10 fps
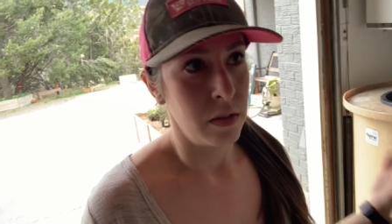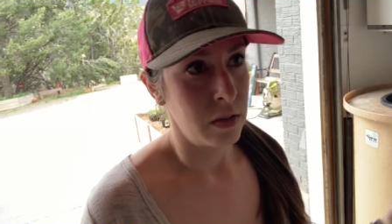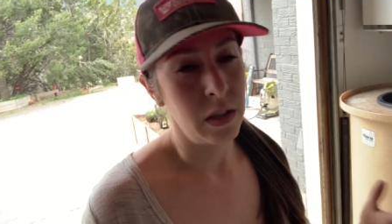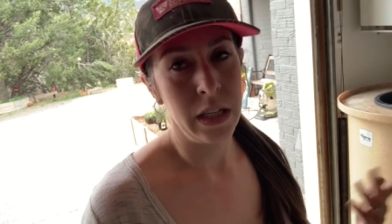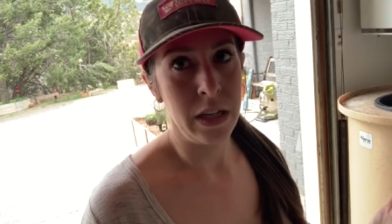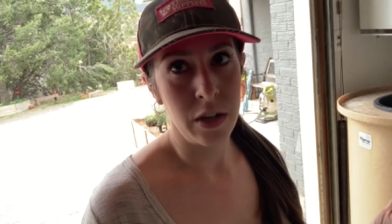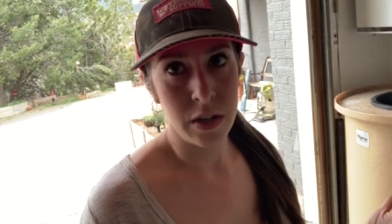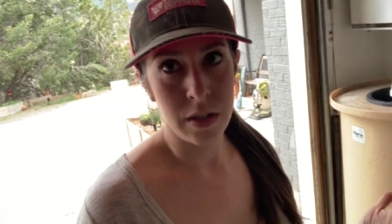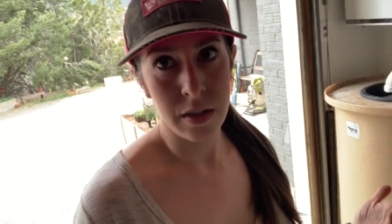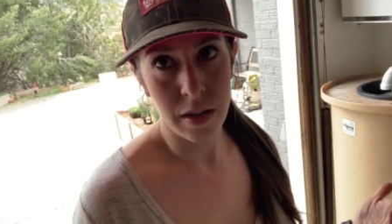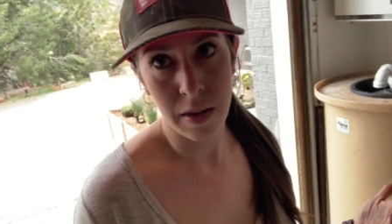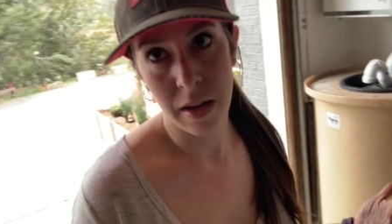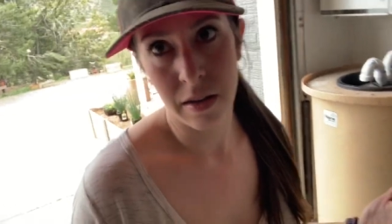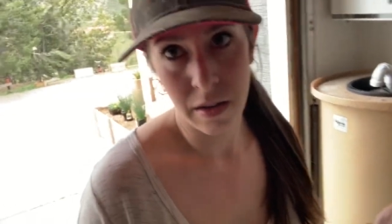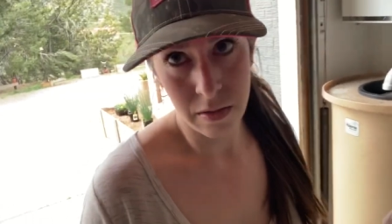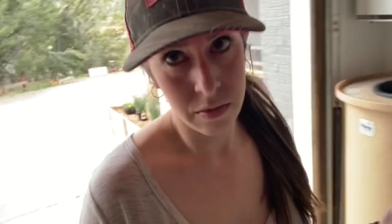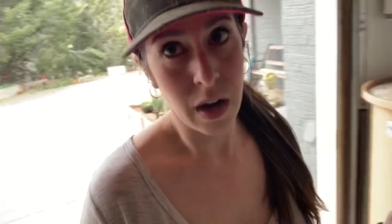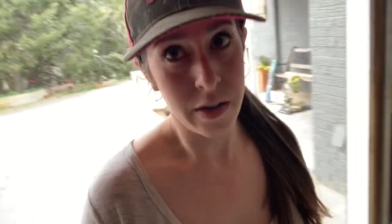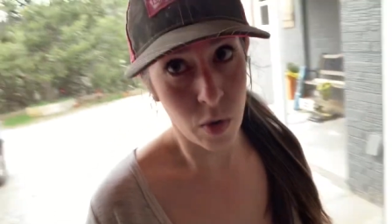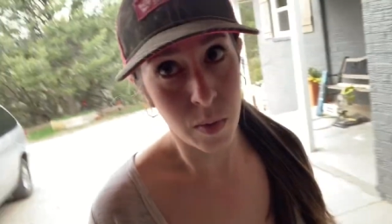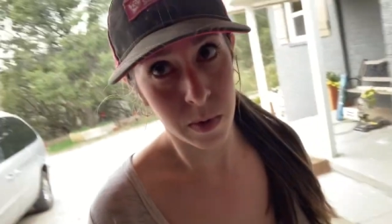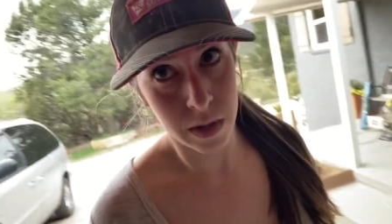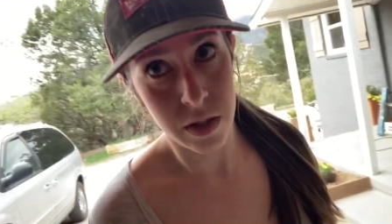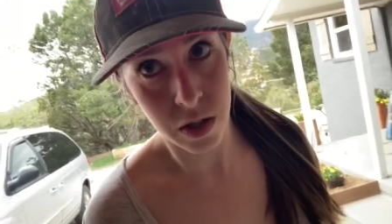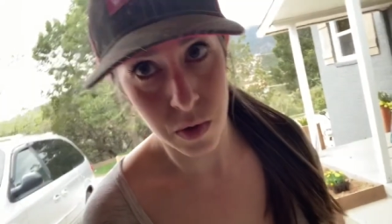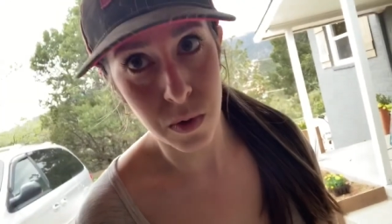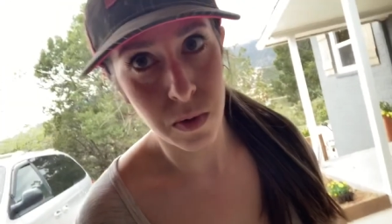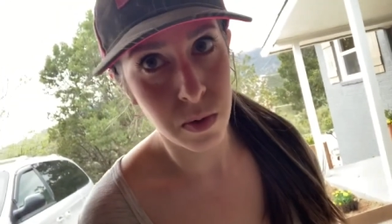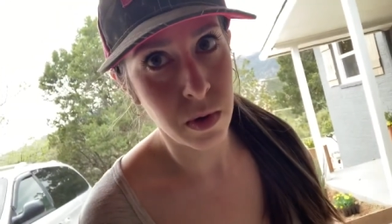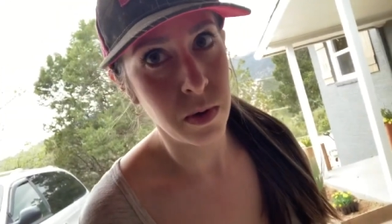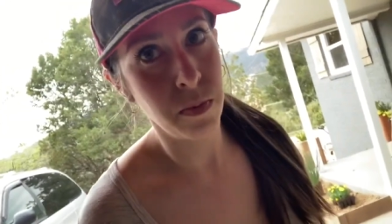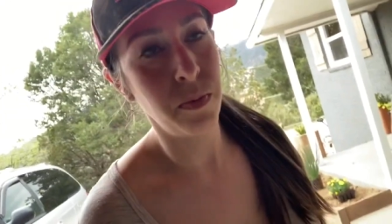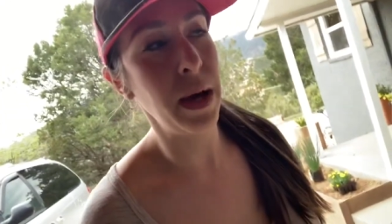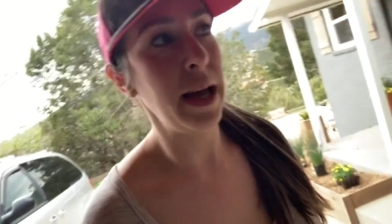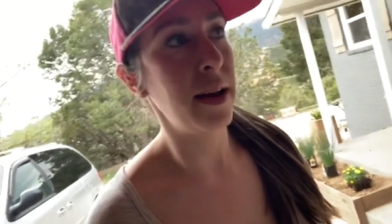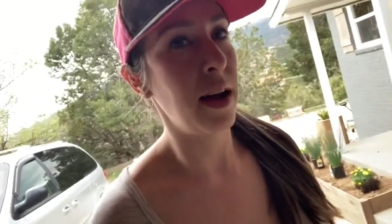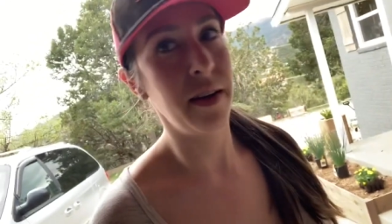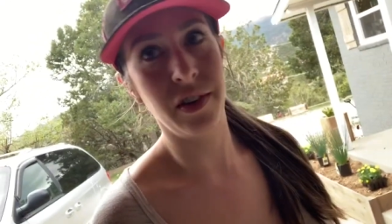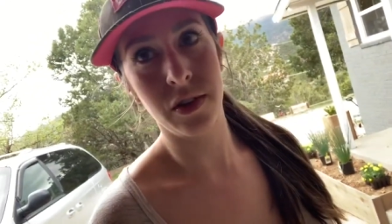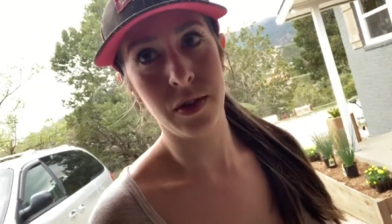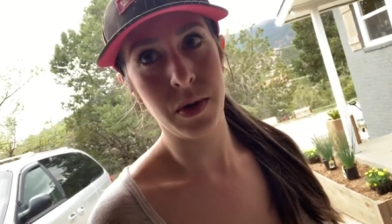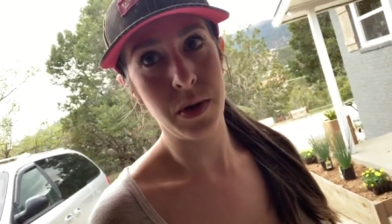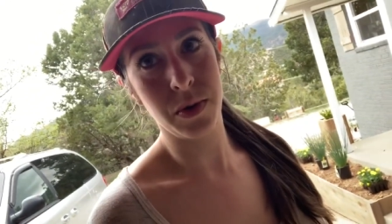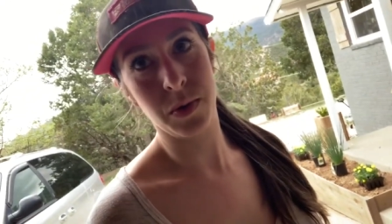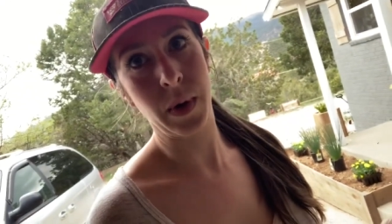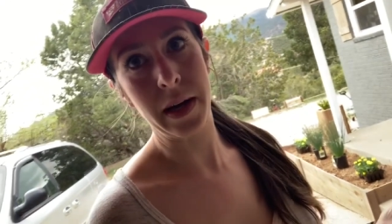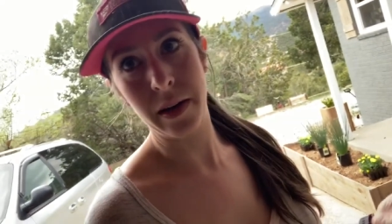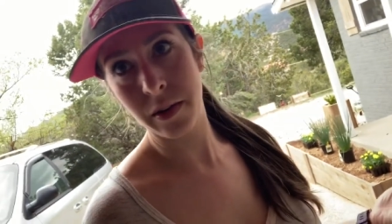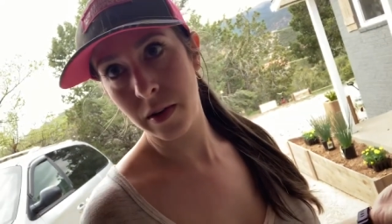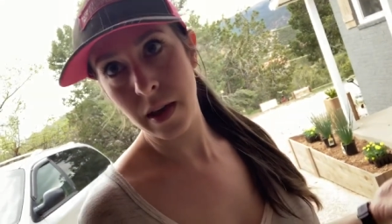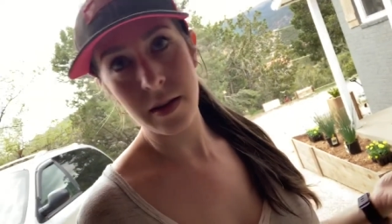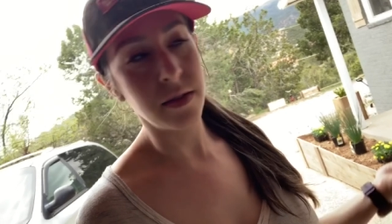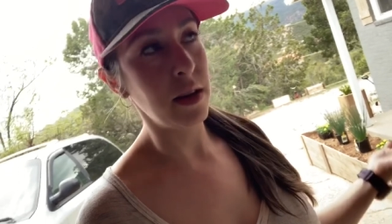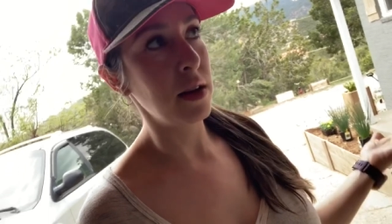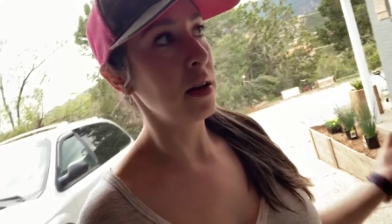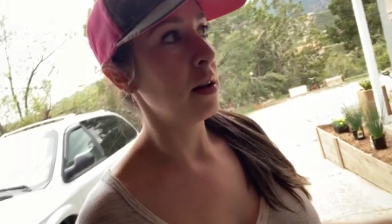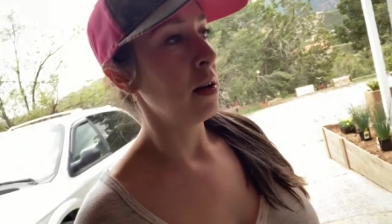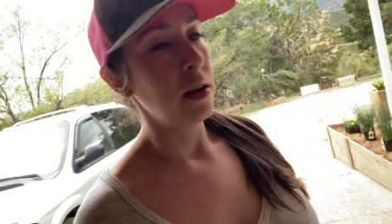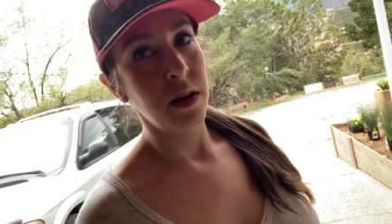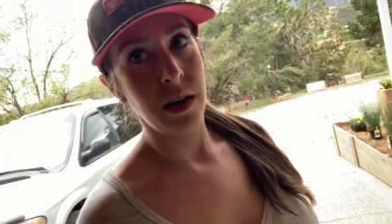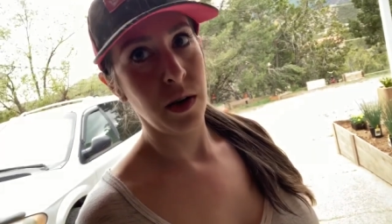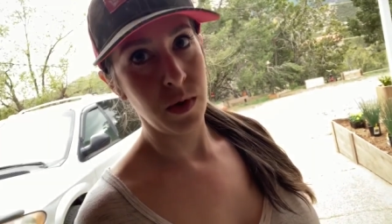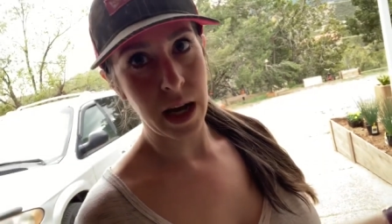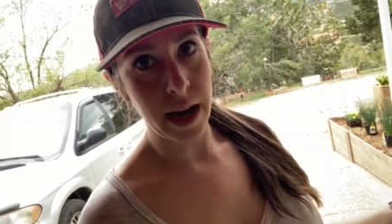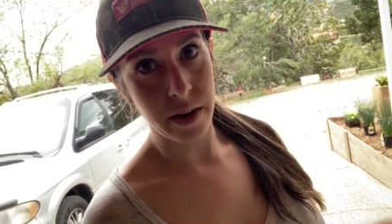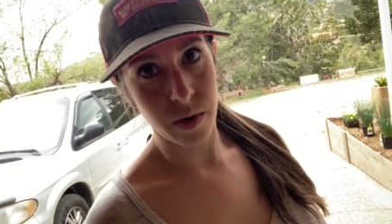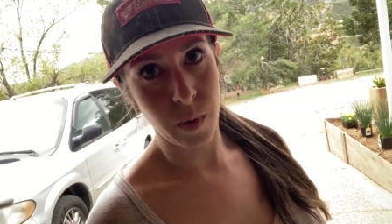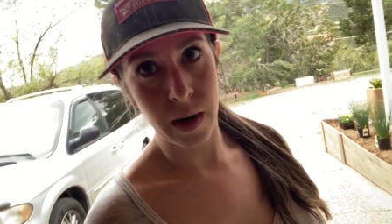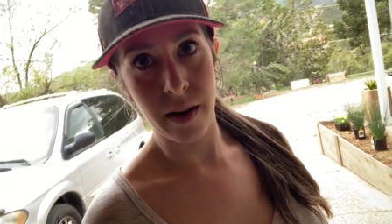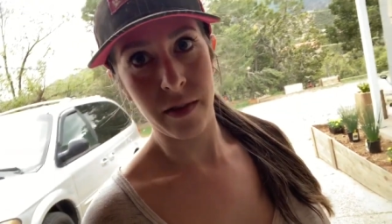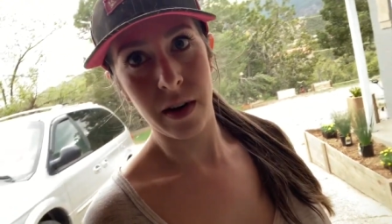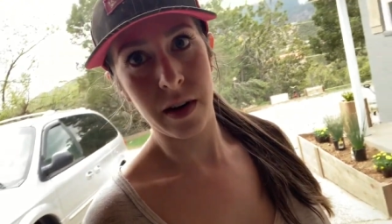cleaners. Uh, I normally do, but I've also used regular things like, you know, Tide or whatever.